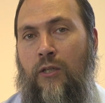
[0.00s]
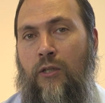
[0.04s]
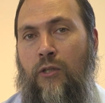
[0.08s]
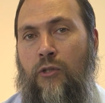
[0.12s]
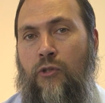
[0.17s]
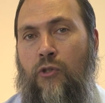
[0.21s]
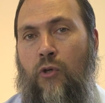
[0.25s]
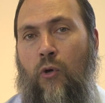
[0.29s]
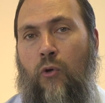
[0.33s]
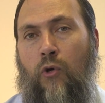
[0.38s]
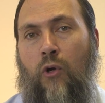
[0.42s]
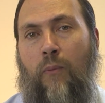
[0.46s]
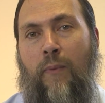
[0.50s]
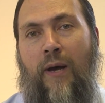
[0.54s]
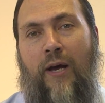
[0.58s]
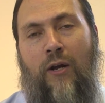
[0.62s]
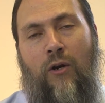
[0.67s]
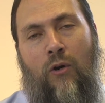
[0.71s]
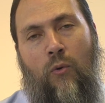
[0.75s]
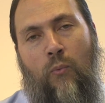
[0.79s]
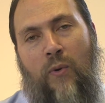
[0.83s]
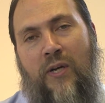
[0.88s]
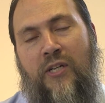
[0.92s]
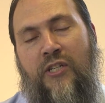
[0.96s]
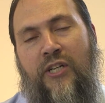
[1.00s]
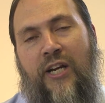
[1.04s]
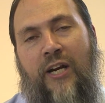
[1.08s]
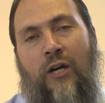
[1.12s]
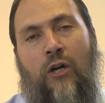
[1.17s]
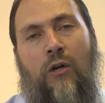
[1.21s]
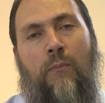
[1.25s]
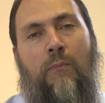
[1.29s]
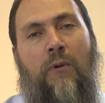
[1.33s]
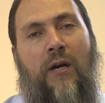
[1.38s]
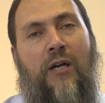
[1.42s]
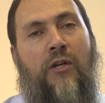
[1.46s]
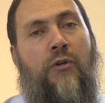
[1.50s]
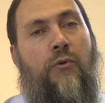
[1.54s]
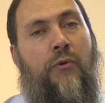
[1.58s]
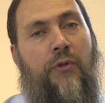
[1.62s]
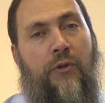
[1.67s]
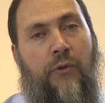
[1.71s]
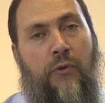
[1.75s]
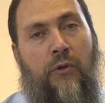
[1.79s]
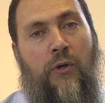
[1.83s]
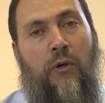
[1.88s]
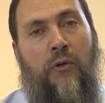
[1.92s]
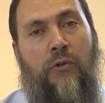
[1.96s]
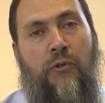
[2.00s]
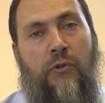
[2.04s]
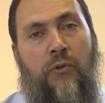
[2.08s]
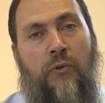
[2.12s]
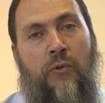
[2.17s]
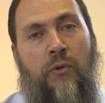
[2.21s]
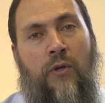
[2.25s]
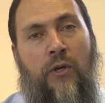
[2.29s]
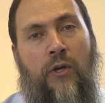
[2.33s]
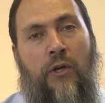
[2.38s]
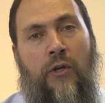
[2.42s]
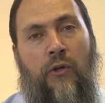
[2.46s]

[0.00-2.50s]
So no matter which Arab country you go to,